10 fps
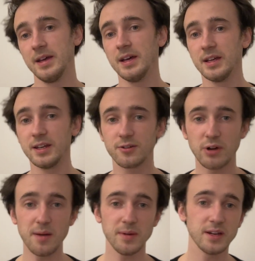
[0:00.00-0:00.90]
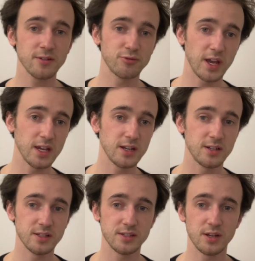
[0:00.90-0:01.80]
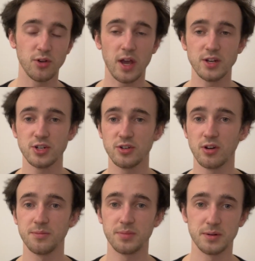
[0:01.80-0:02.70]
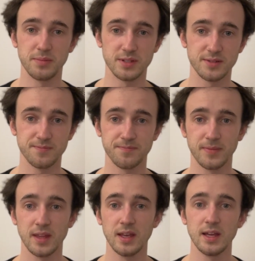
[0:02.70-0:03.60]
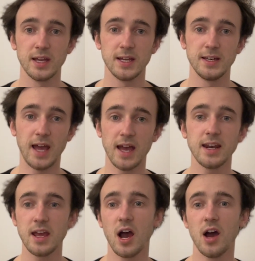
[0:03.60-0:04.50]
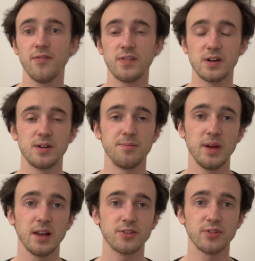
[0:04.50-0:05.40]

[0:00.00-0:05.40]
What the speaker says: The Kremlin created this situation on purpose. Then they offer military